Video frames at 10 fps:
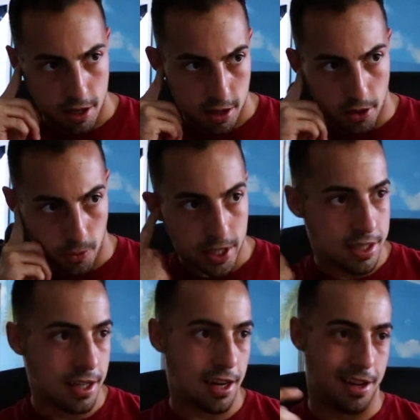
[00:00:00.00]
the
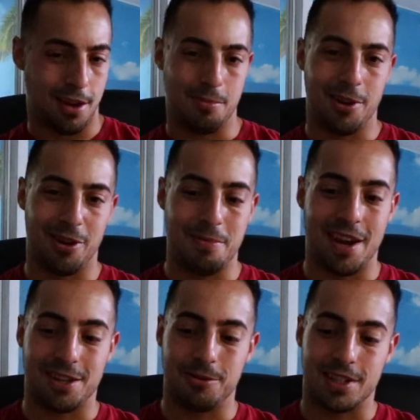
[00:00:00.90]
reason I barely
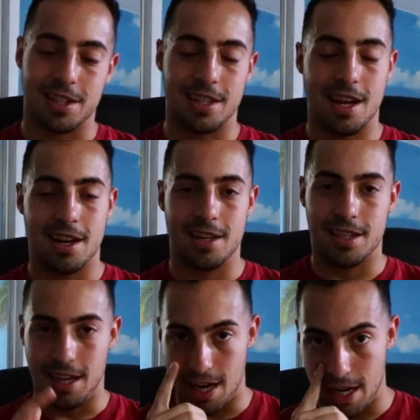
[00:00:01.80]
passed it was because the
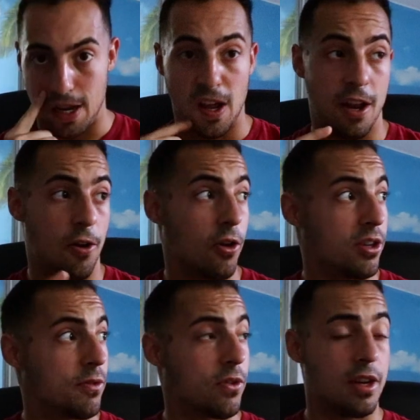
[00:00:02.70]
NSCA and all
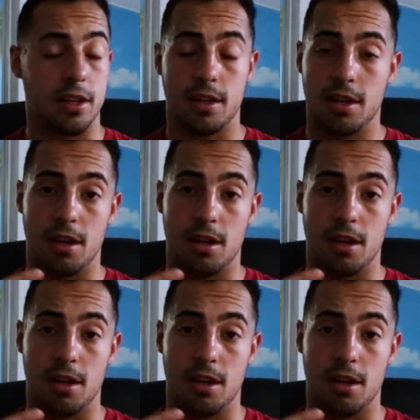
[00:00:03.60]
different